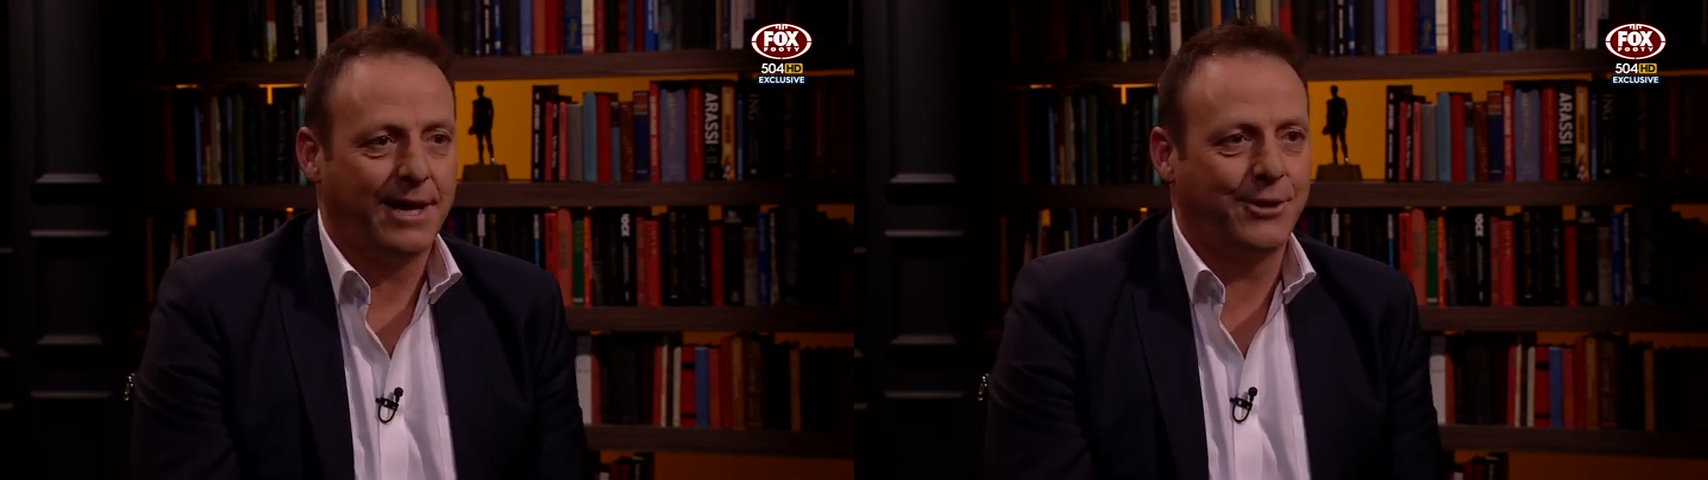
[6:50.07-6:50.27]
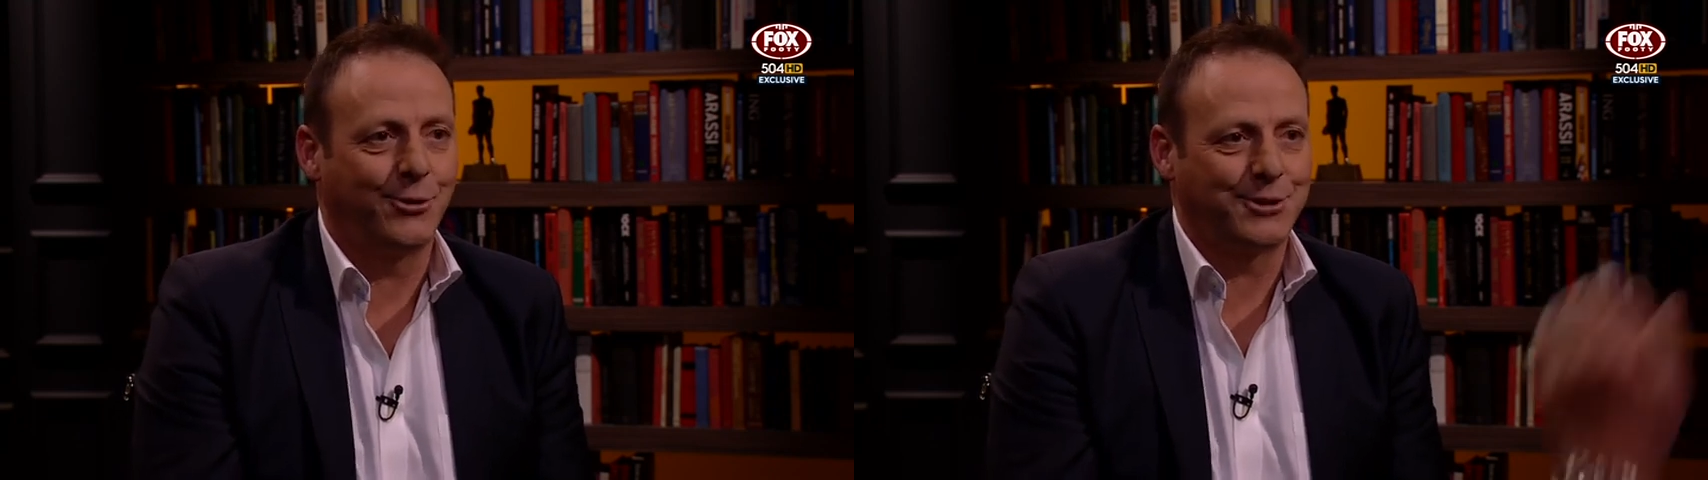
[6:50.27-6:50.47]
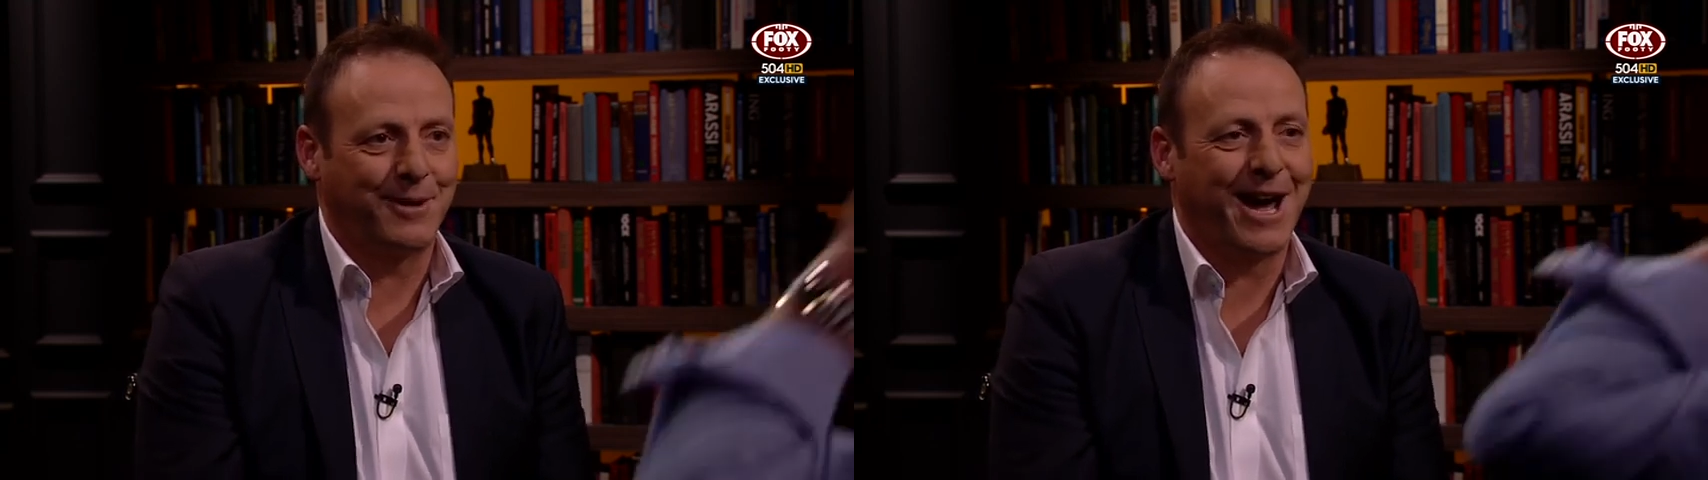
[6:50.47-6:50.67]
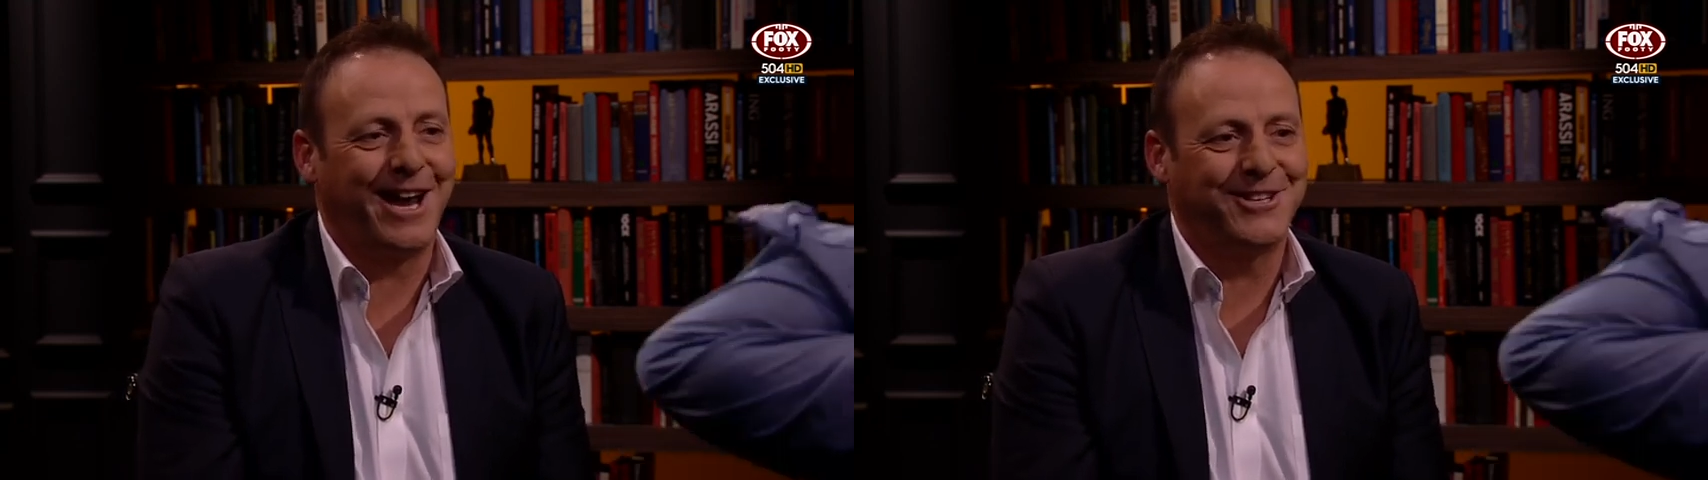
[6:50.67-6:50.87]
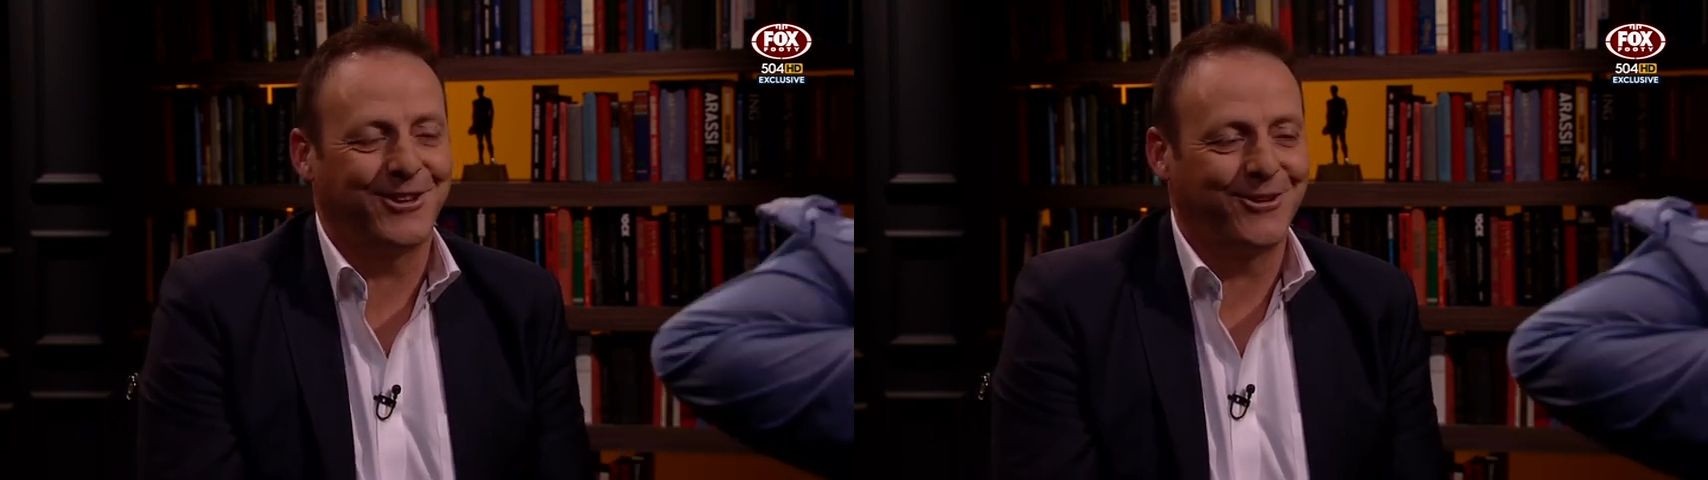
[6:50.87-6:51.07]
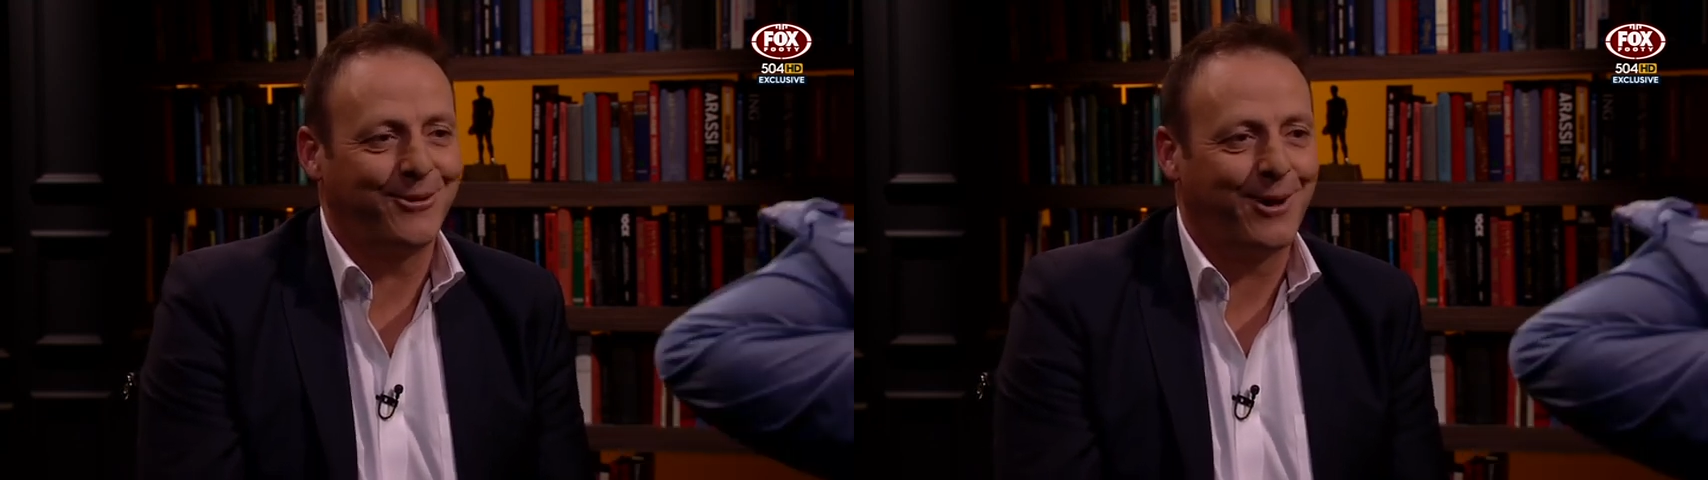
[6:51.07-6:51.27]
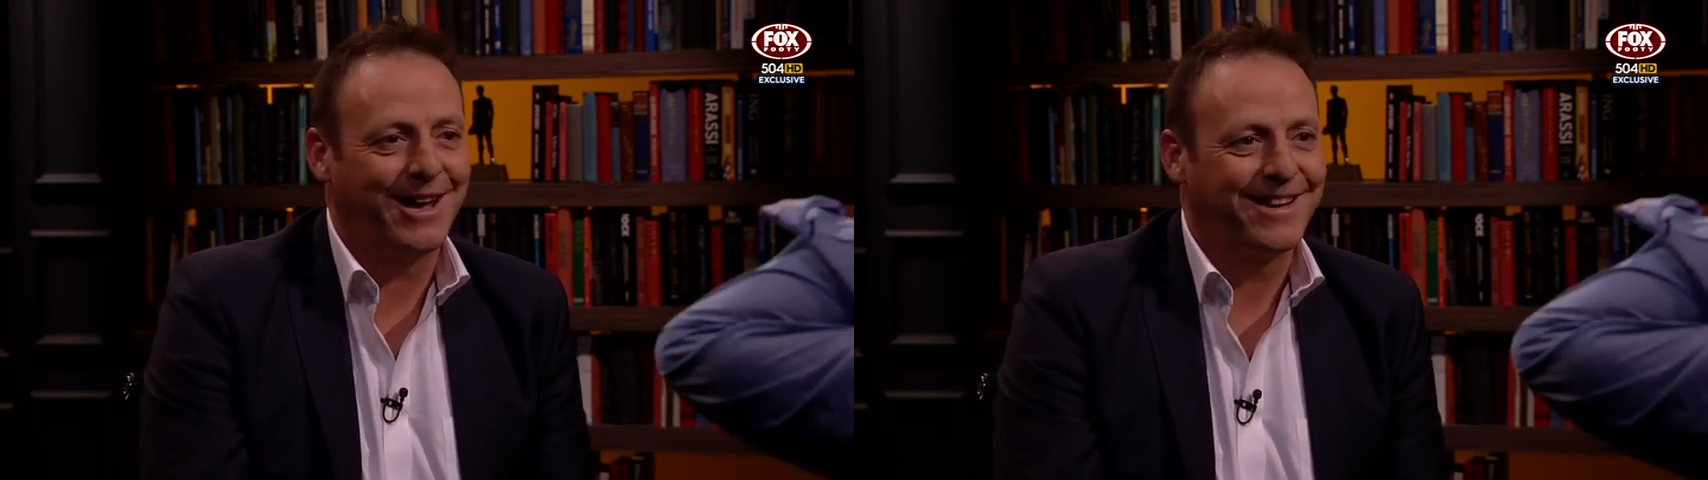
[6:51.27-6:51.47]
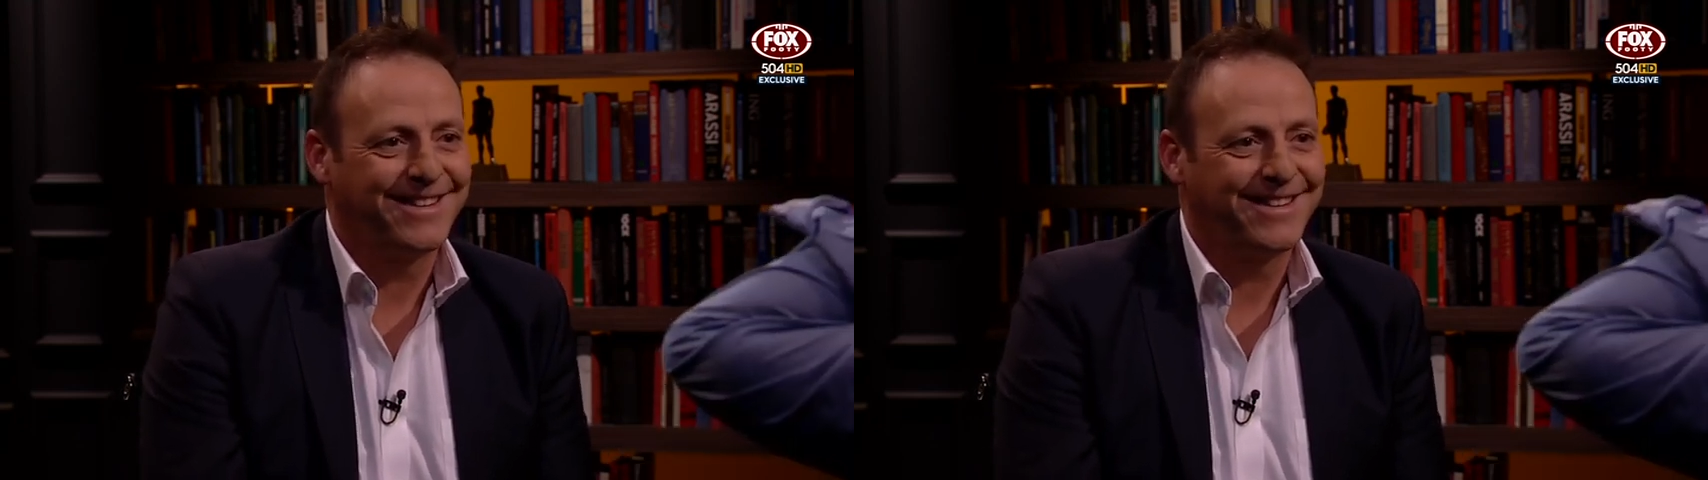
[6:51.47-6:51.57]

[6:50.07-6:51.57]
cause some carnage along the way.